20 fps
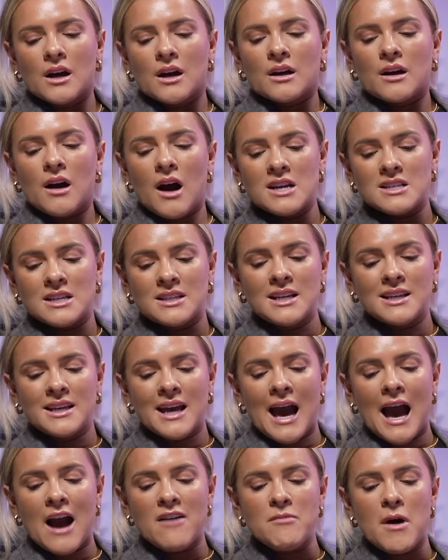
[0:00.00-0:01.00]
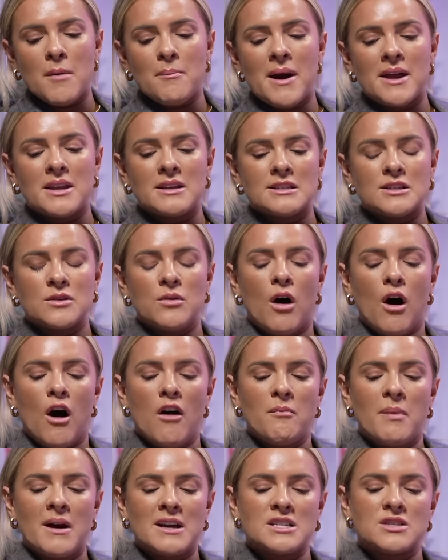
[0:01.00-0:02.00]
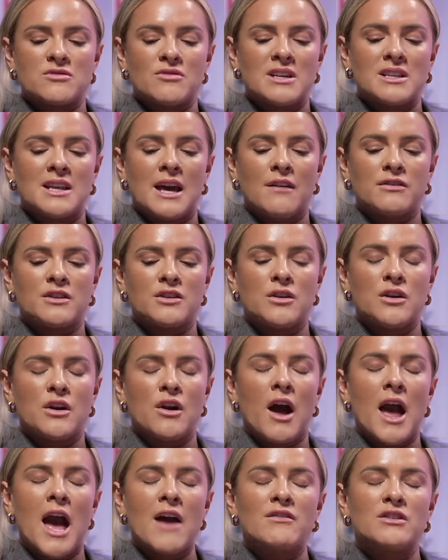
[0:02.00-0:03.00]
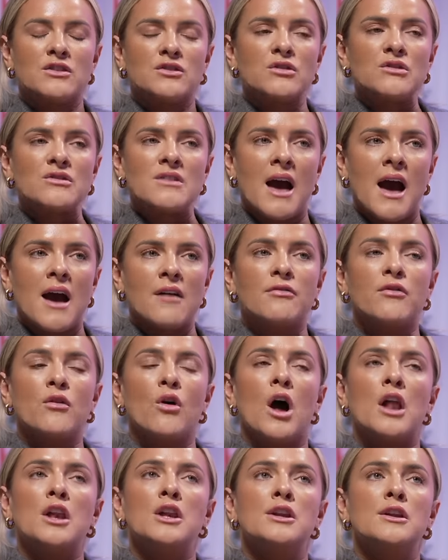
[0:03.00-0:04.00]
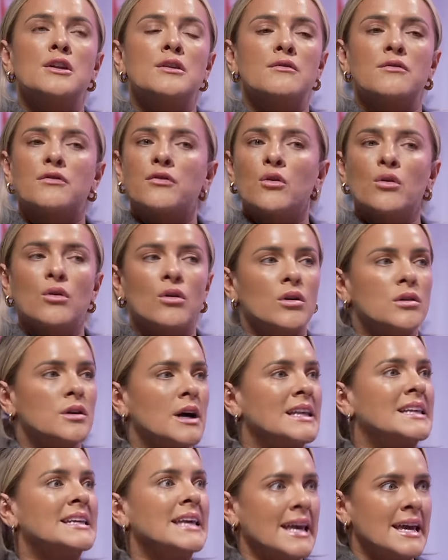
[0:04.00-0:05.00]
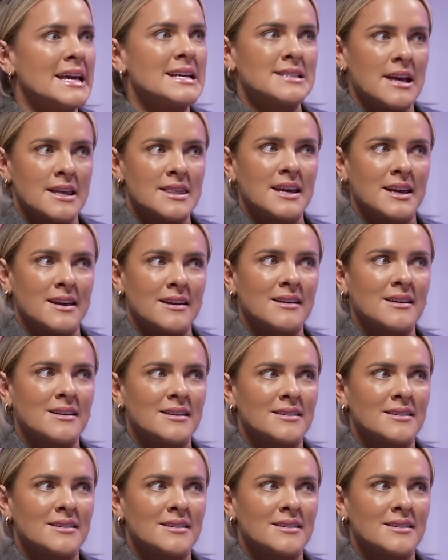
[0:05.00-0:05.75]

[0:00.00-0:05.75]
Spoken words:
Guys, I didn't get out of my bed until 3:30 in the afternoon, and I haven't done that for years, I think.